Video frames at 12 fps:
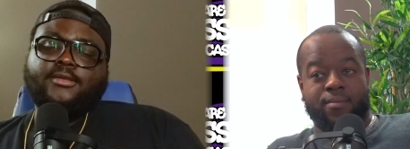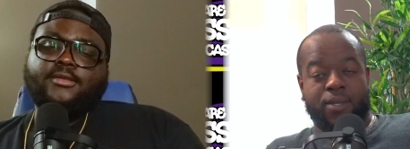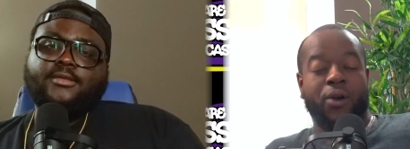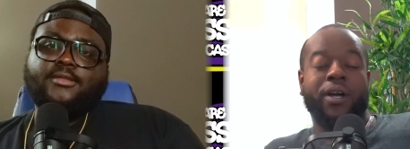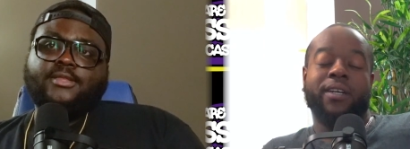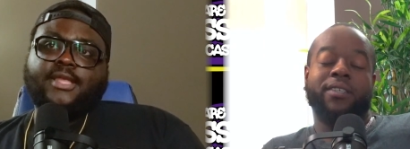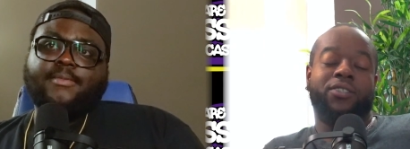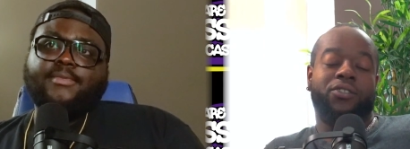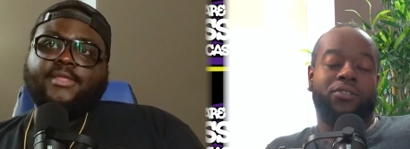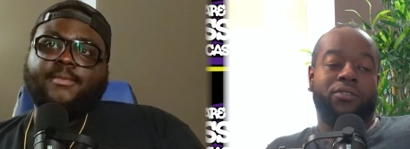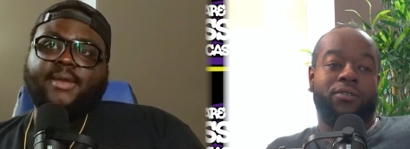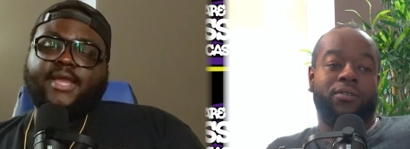Speaker 1: oh, yeah, that
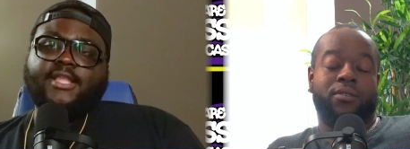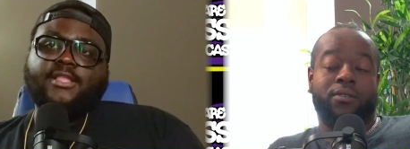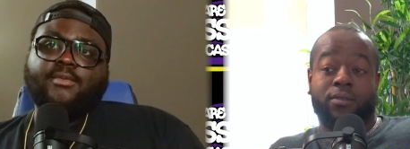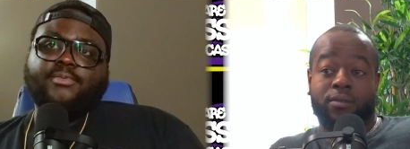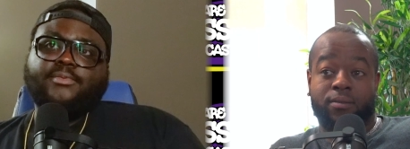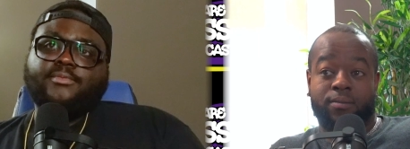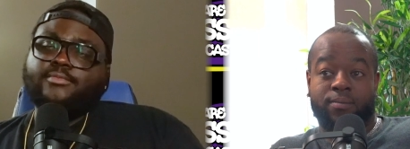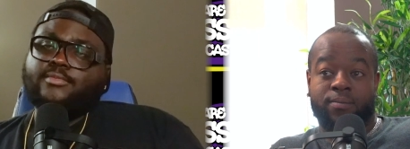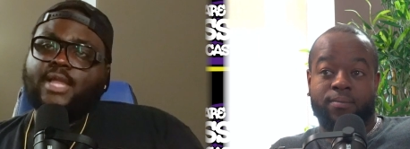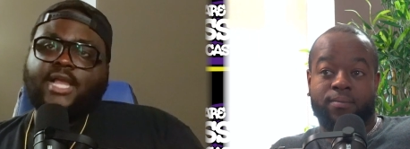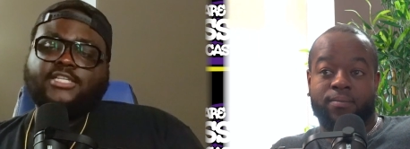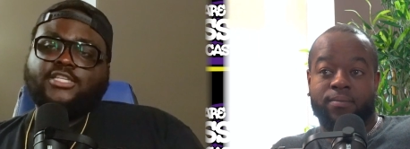that might end up
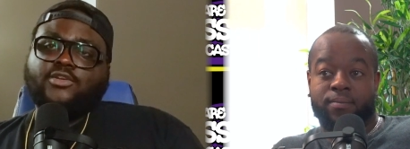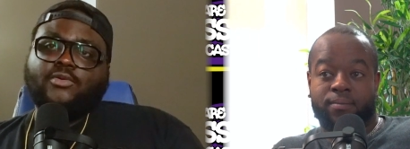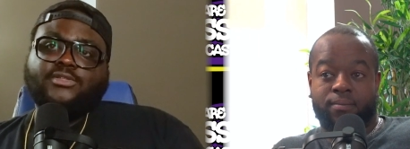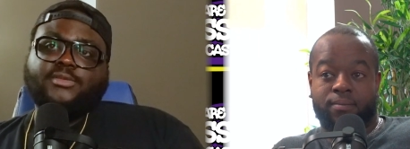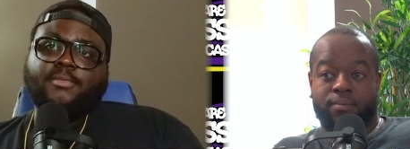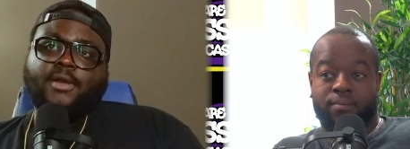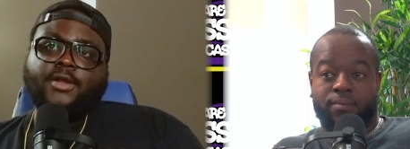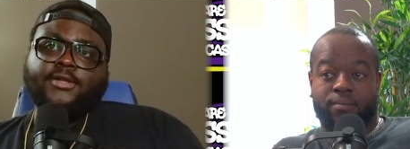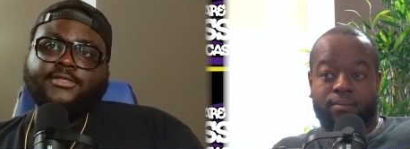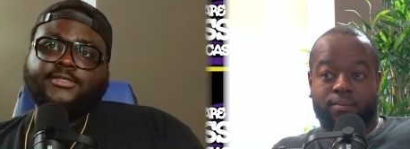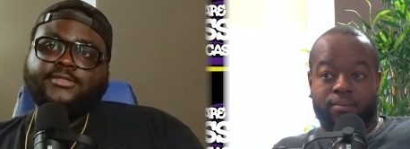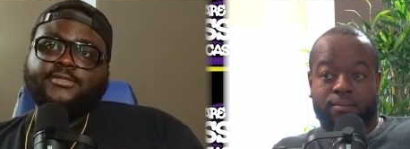actually going to
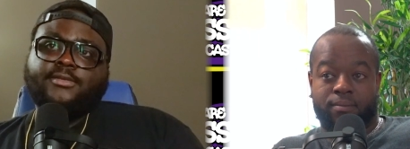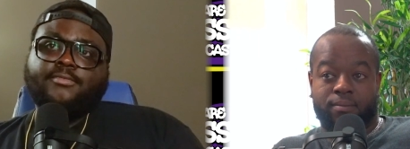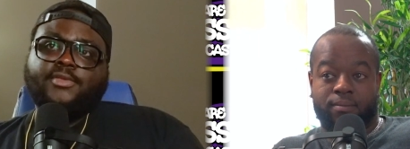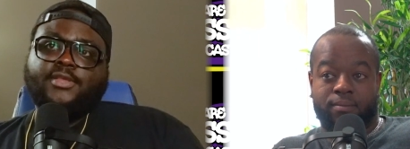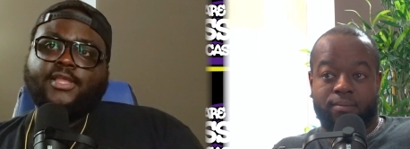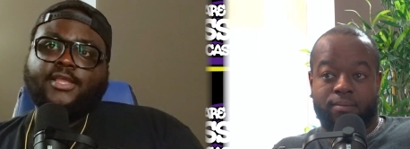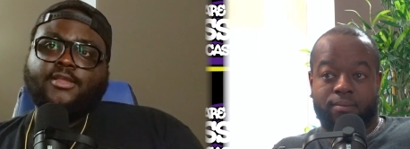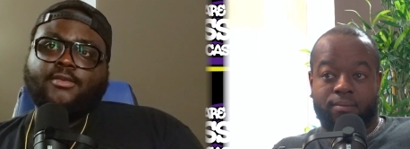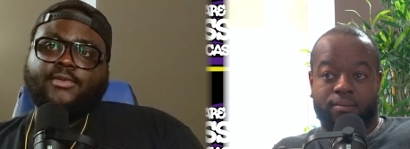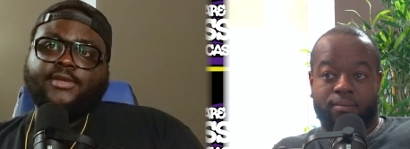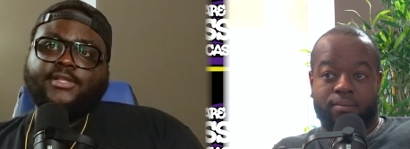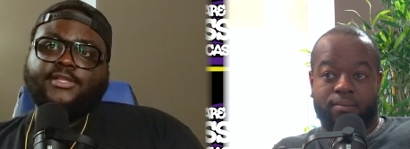Mars and being like, yo,
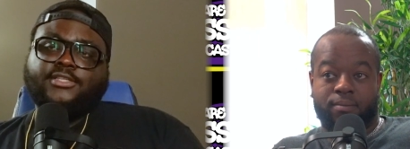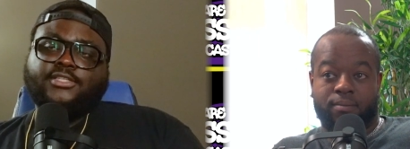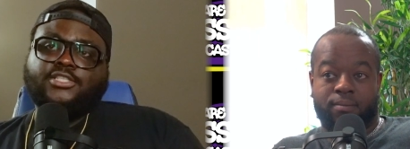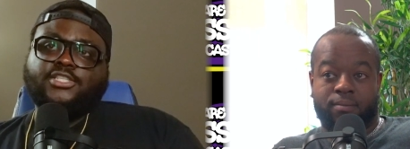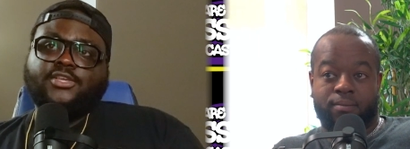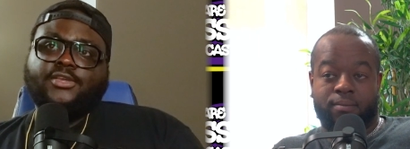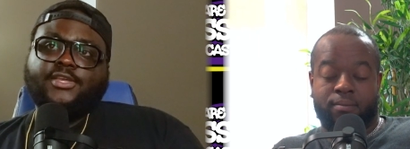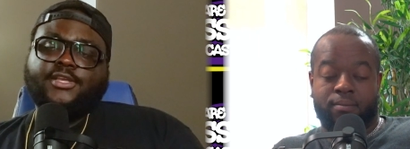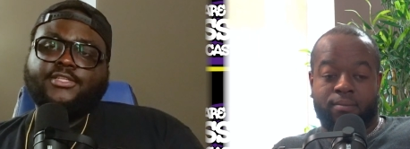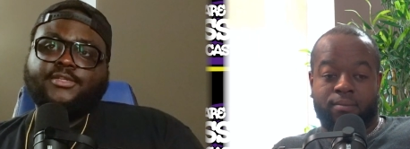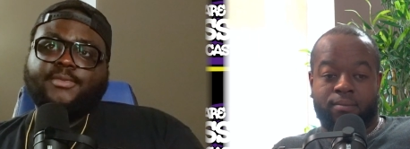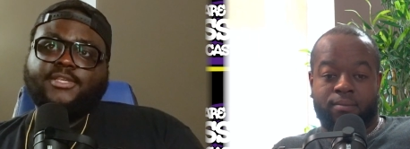we're gonna just chill
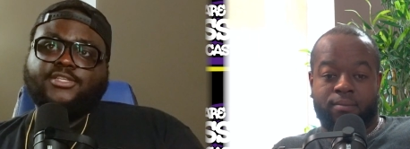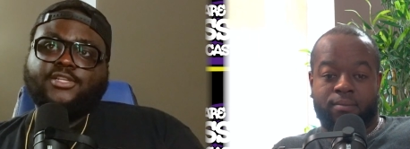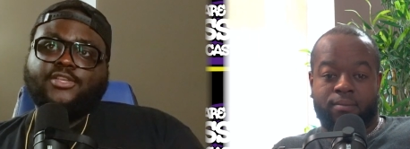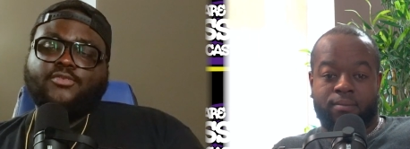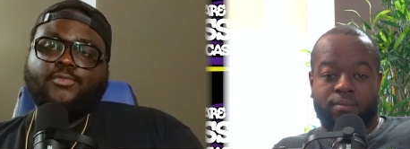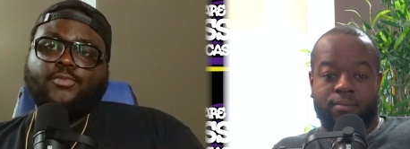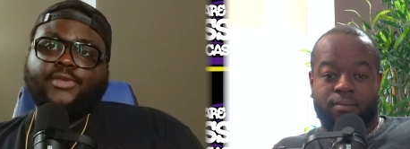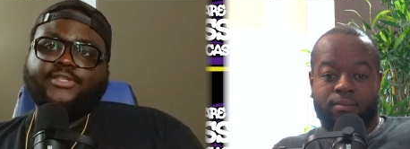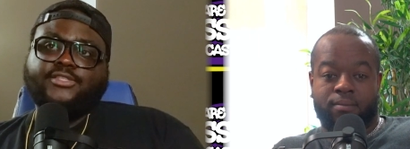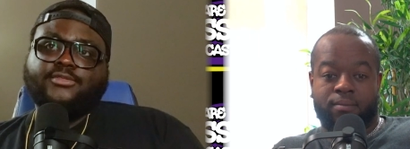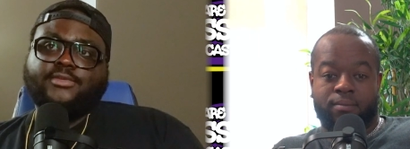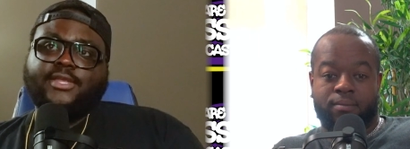here to make sure the human
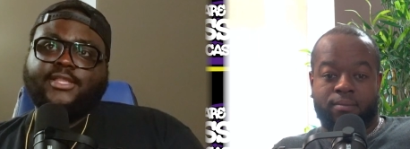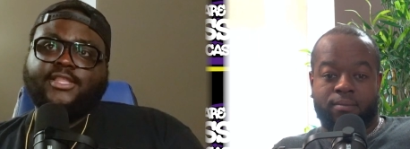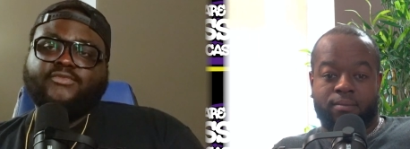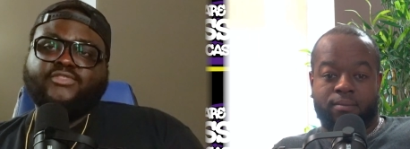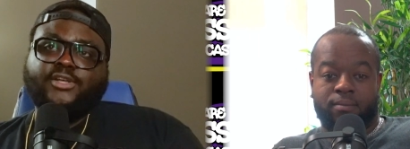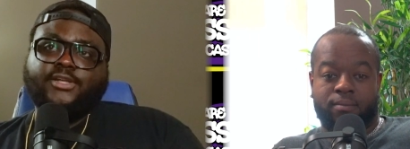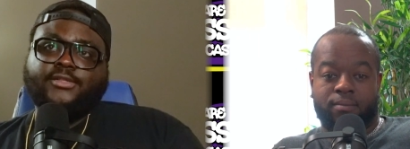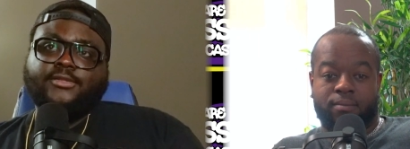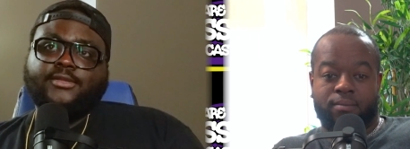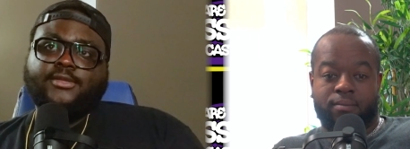race like lives on.